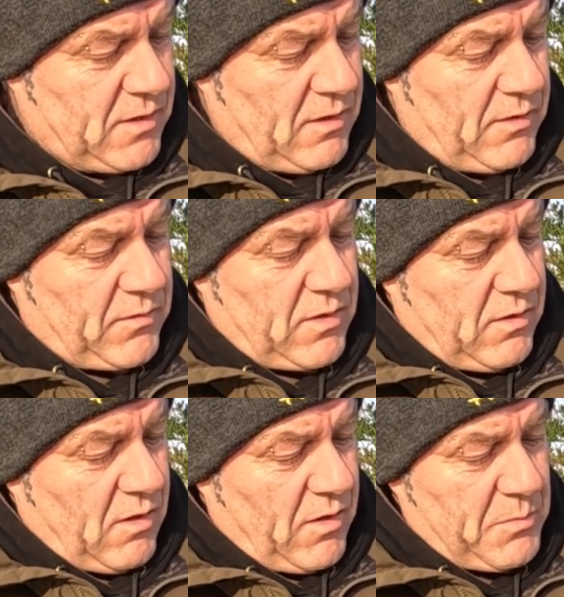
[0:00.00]

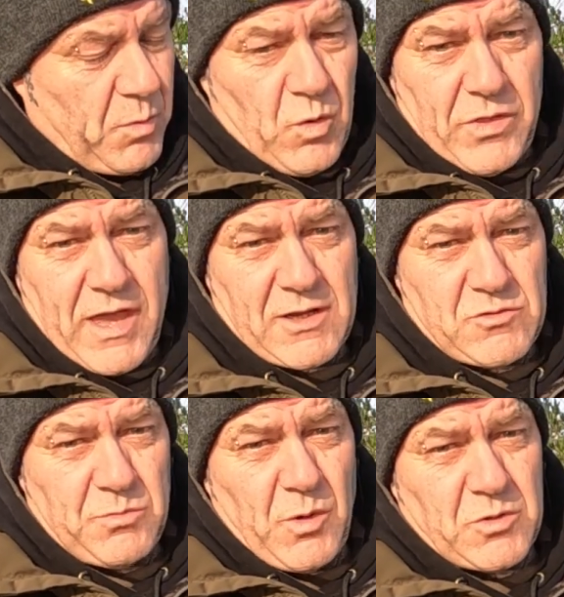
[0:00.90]
I bought the
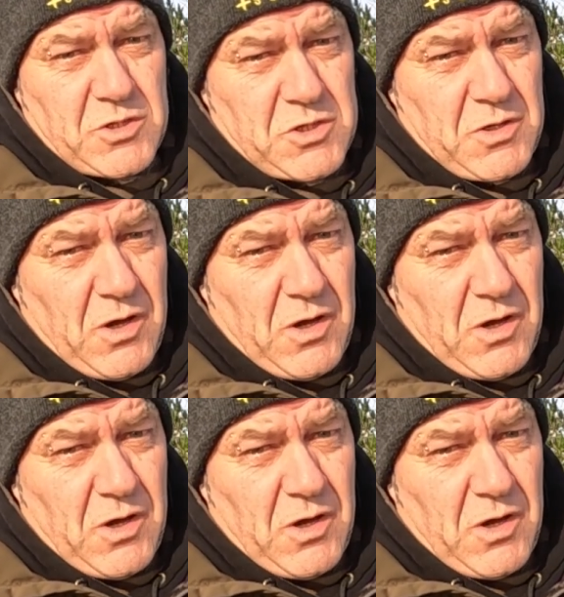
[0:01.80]
extra boxes.